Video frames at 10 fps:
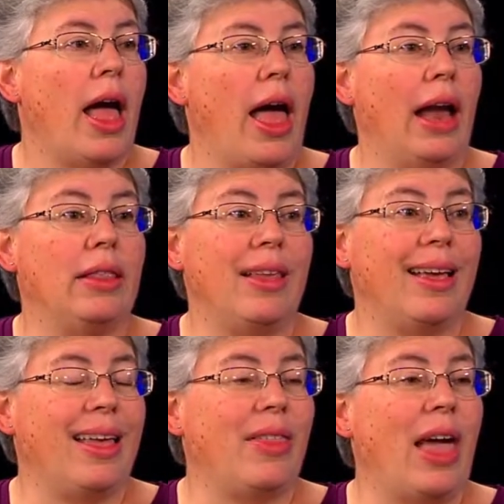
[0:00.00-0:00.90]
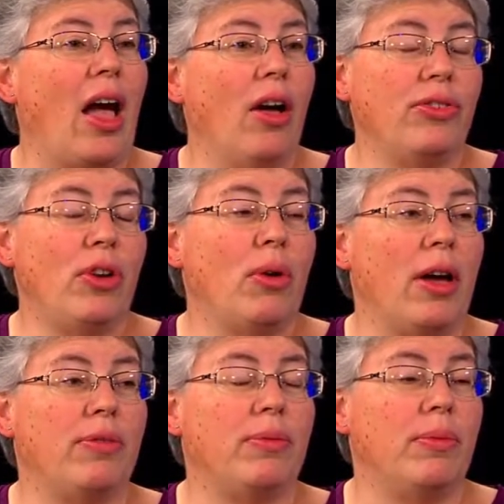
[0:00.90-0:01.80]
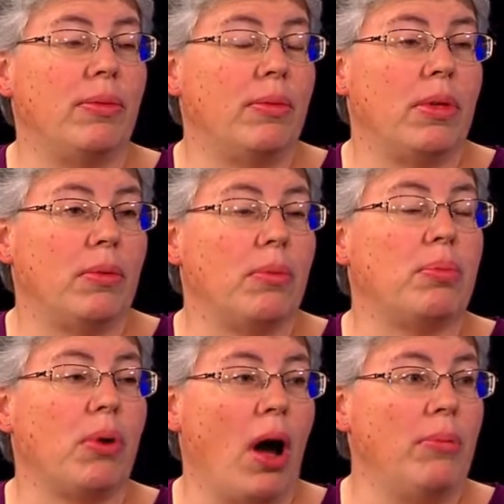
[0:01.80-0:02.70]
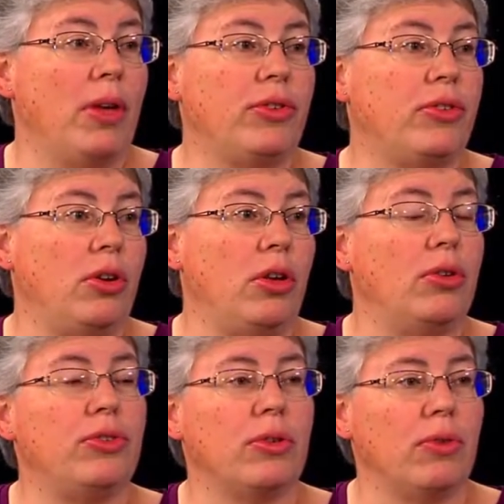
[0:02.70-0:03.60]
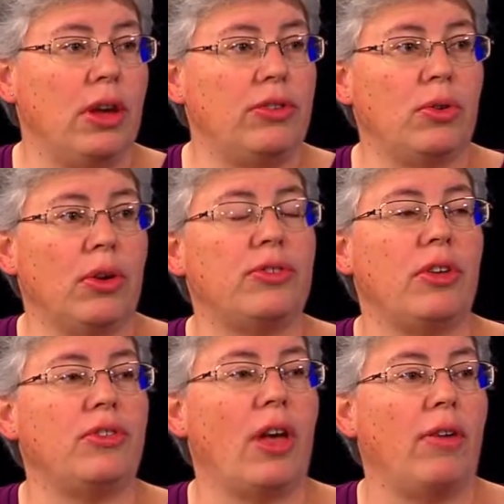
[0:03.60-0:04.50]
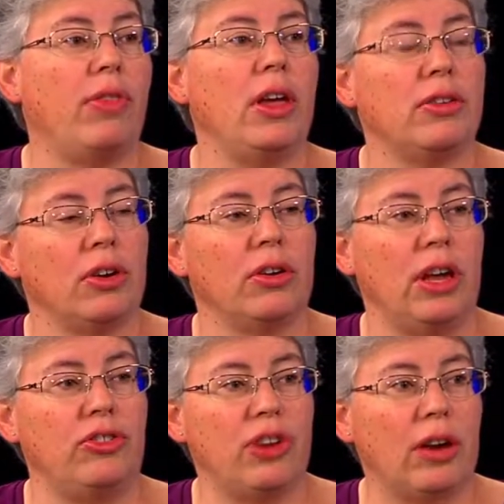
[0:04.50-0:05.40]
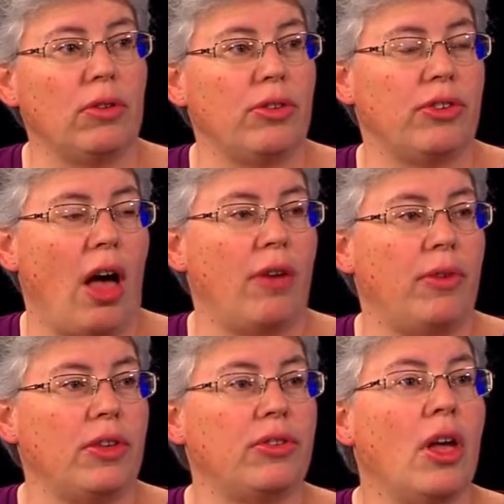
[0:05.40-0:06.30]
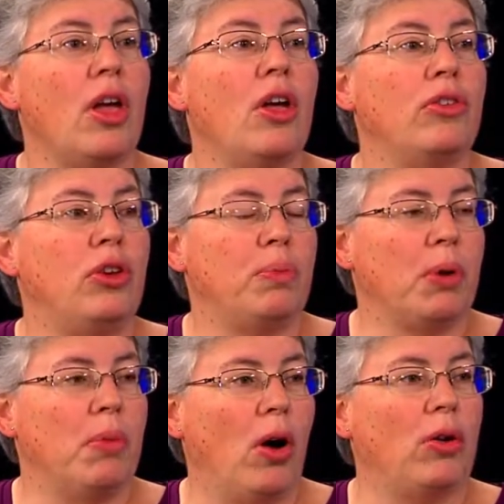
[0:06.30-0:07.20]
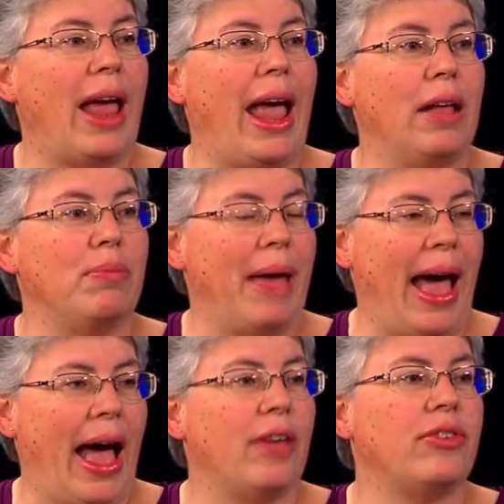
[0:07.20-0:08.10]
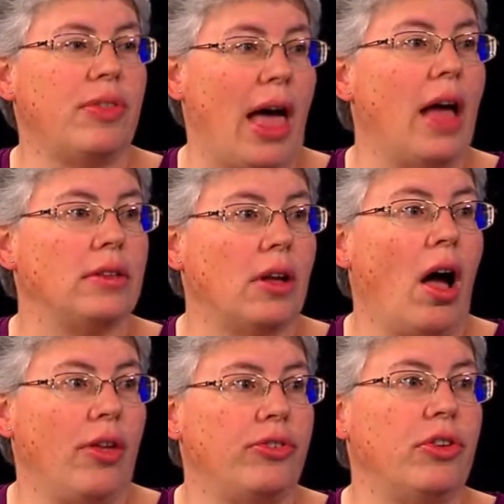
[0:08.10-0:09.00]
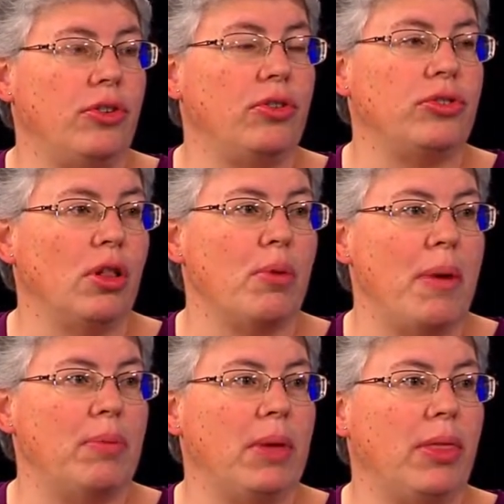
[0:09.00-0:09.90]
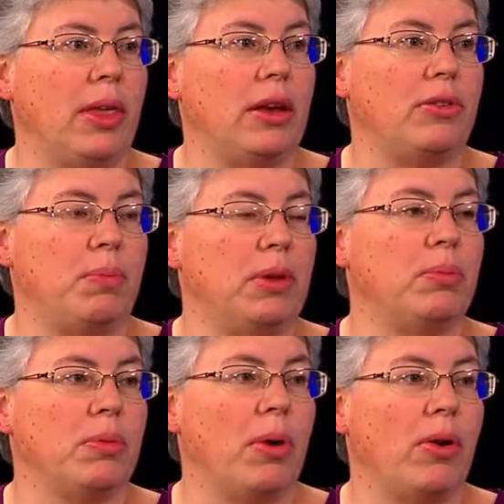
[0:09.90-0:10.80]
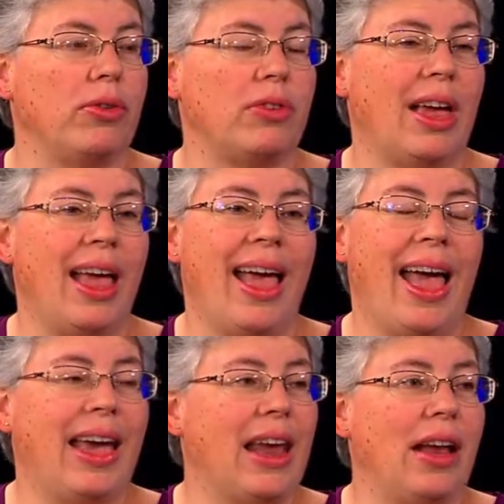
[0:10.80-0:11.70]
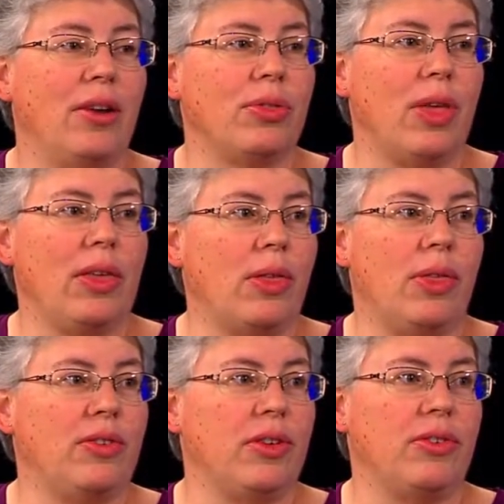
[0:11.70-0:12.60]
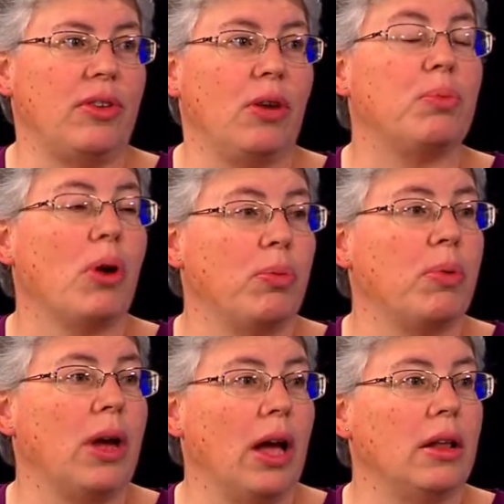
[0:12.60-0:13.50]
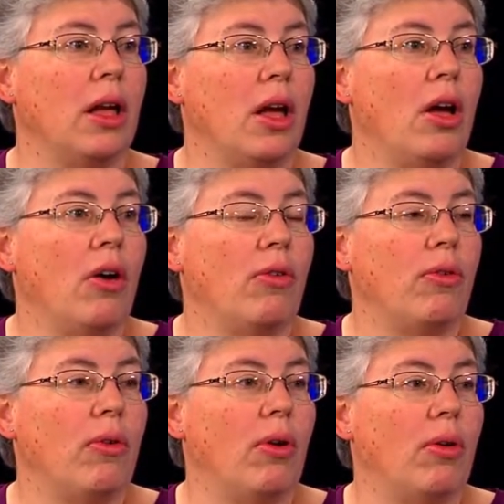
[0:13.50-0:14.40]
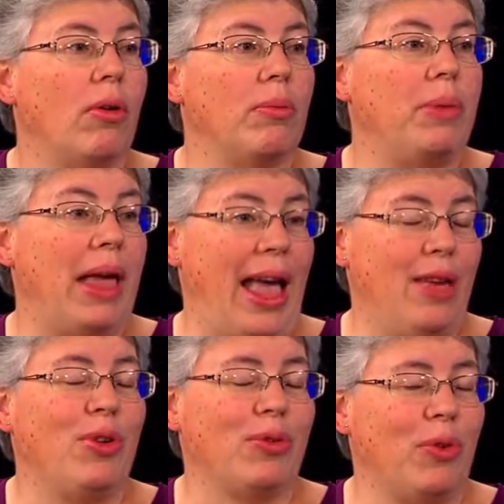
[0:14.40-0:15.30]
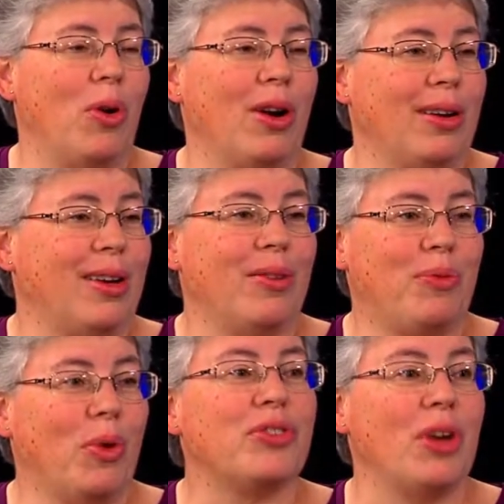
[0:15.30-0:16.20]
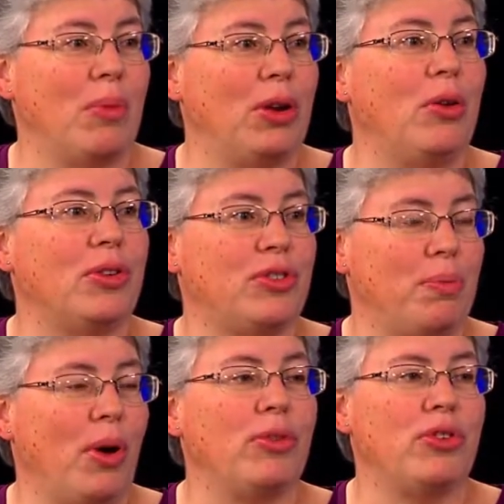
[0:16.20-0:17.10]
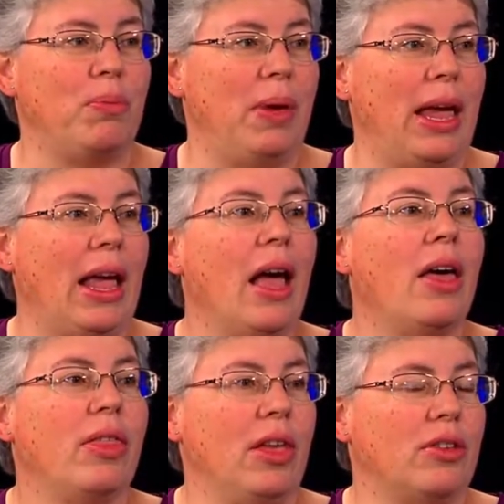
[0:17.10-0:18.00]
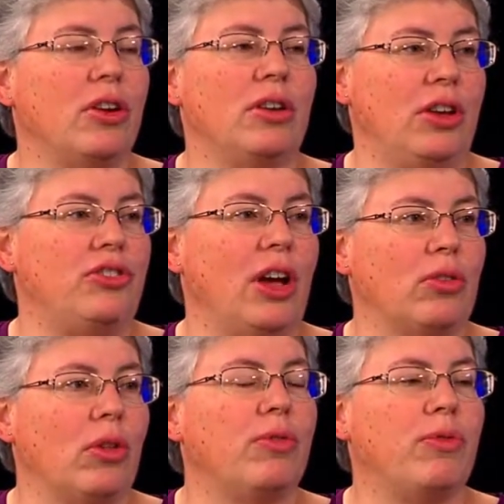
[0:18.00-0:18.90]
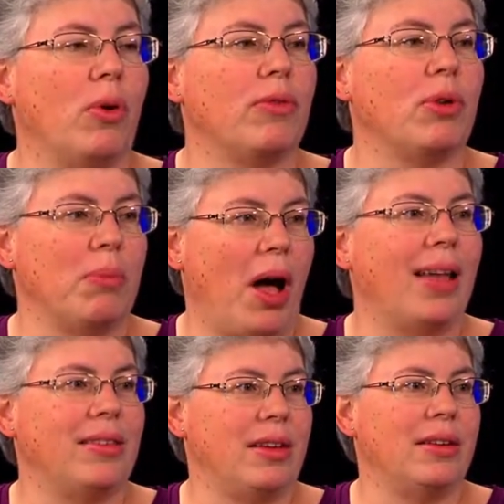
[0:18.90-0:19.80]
And they also have promised to use the resources of the Attorney General's office to promote and pass that constitutional amendment that has been proposed. And I don't think that this is appropriate behavior for, for someone who is supposed to be the Attorney General for Vermont.